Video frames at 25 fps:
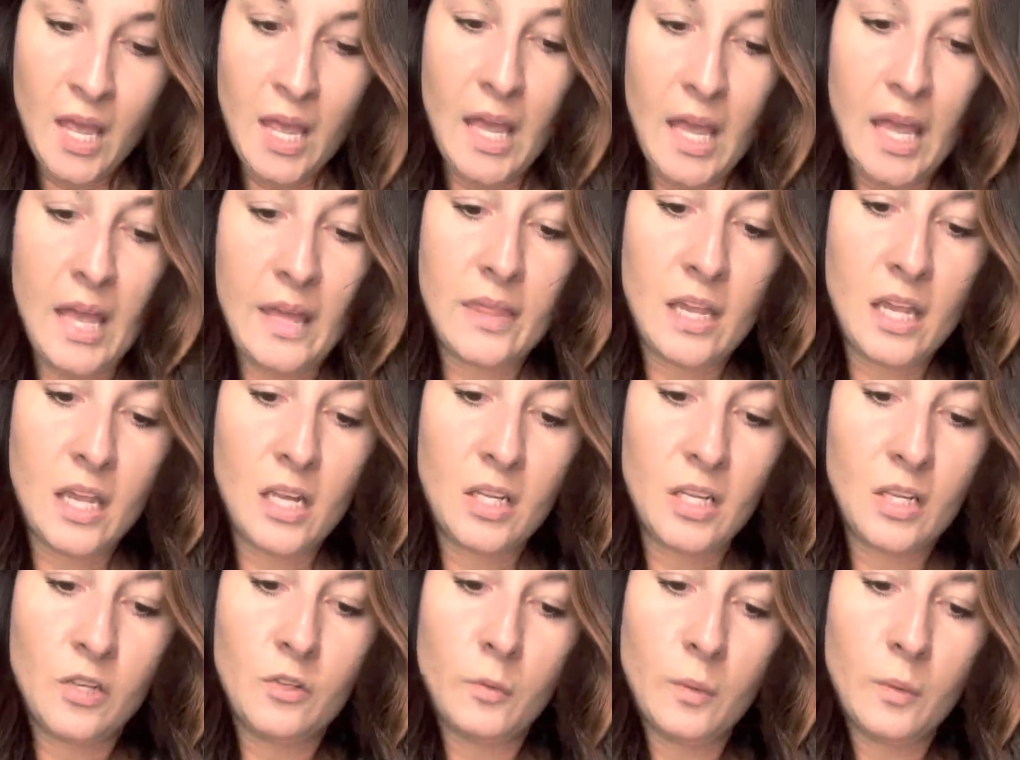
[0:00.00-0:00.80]
And then
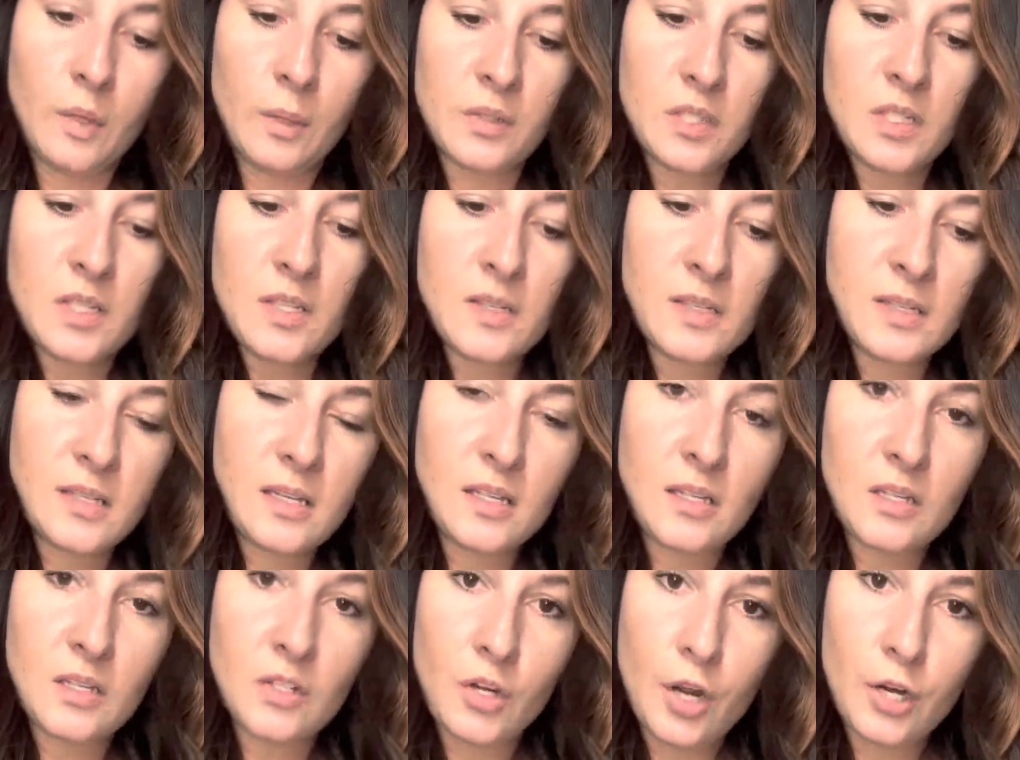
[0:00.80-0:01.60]
you'll be able to see
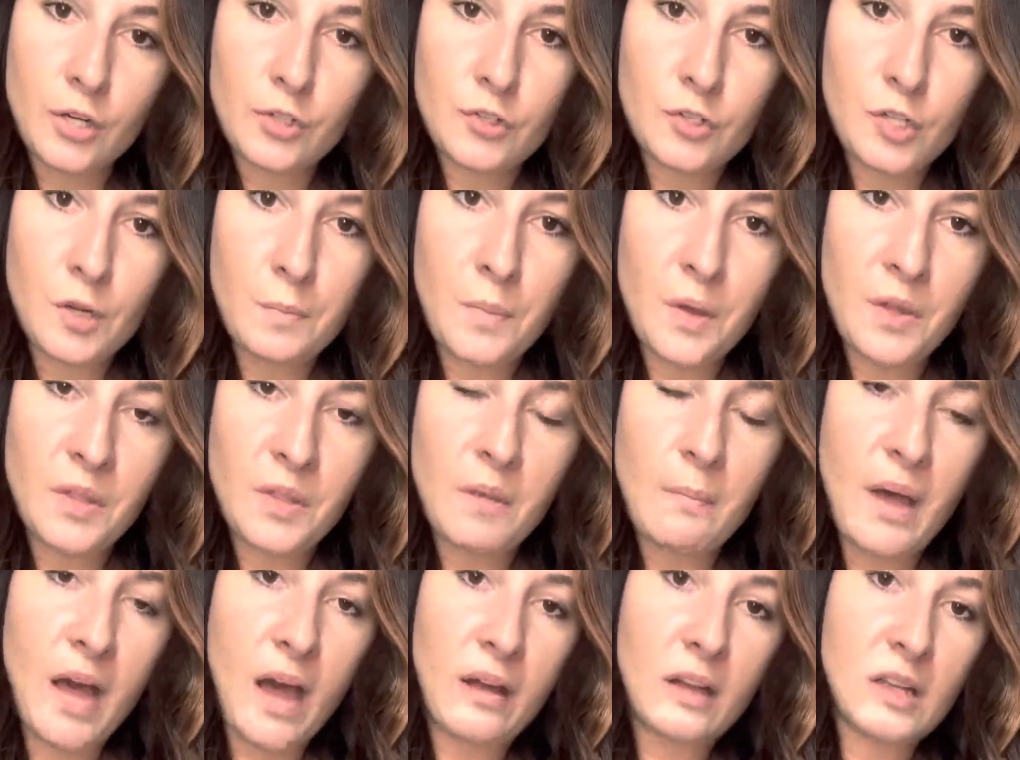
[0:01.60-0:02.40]
the tar strip on the
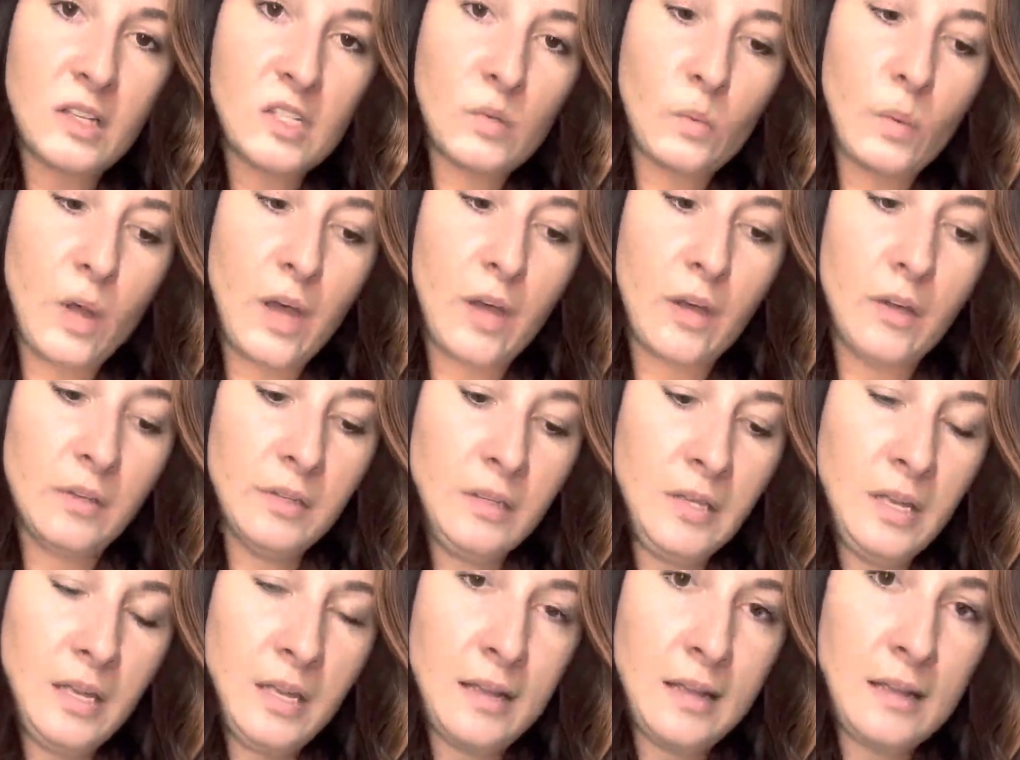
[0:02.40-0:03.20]
back as well.
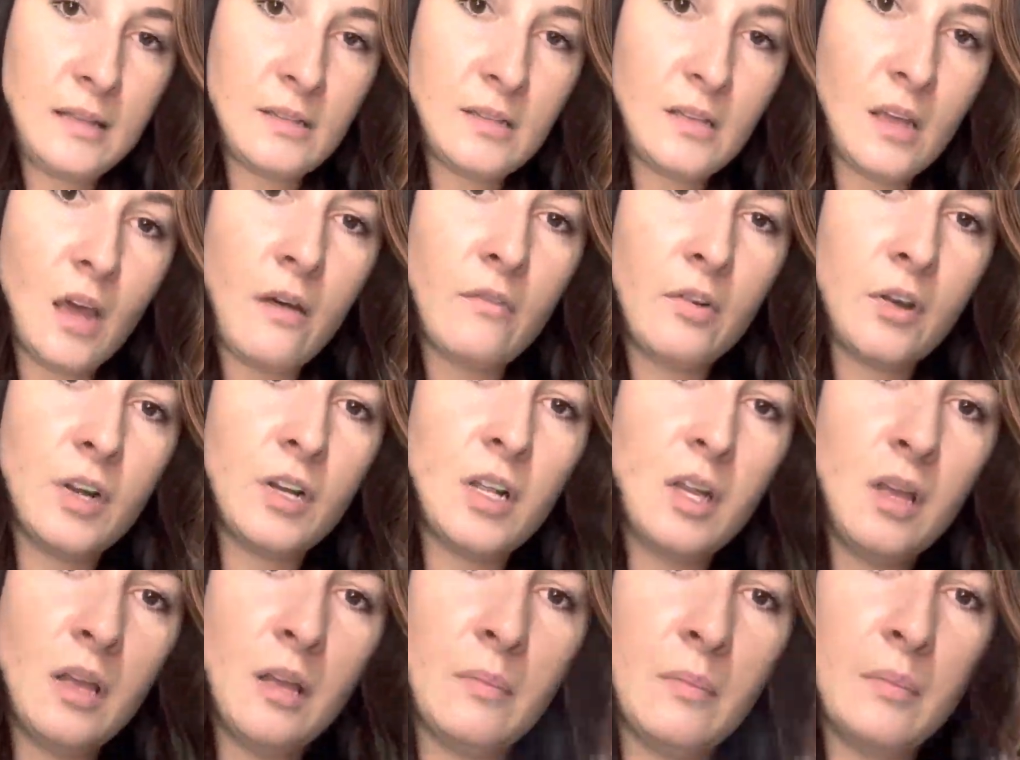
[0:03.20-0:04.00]
It's
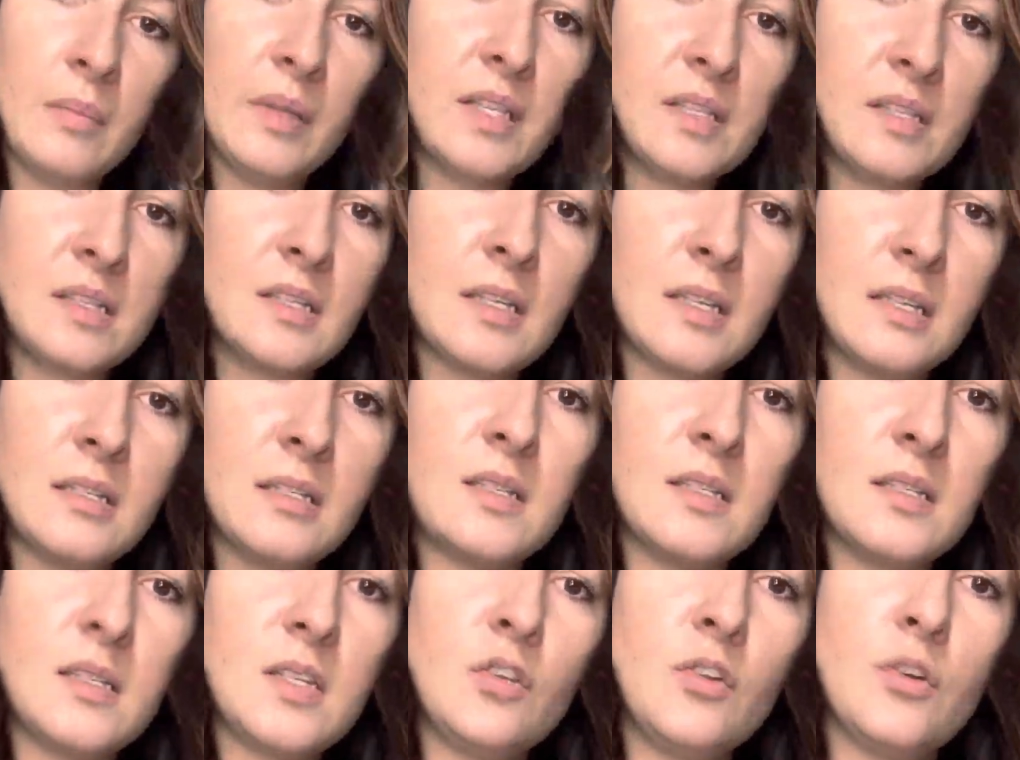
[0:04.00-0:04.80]
covered, but this
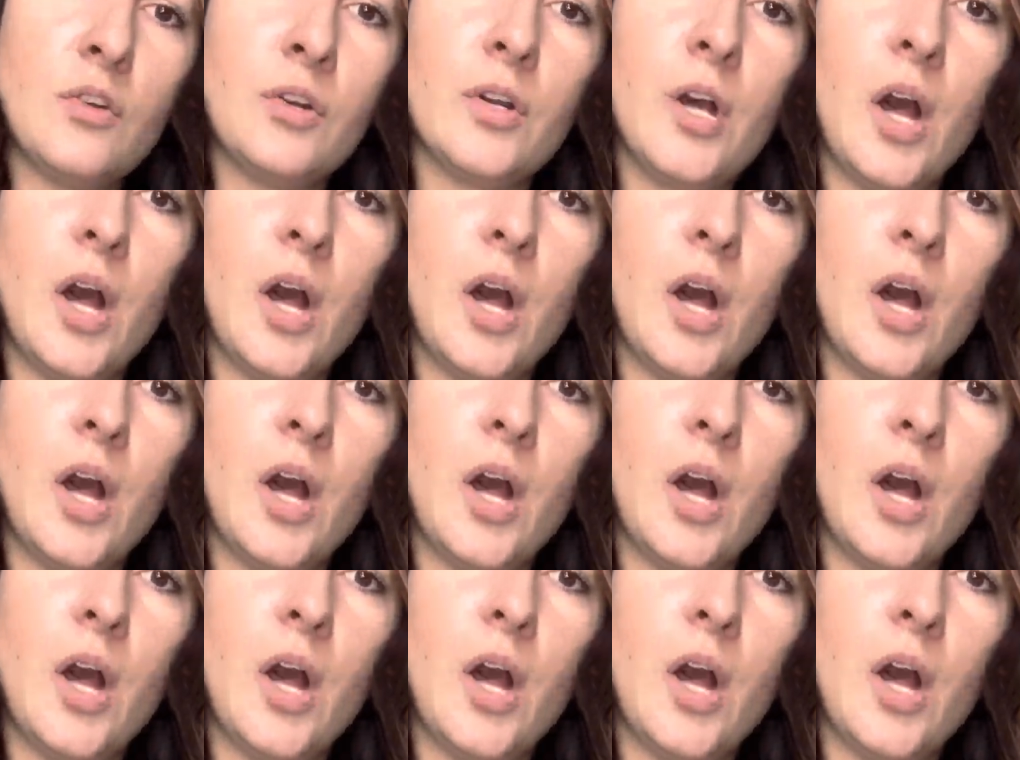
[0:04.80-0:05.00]
is your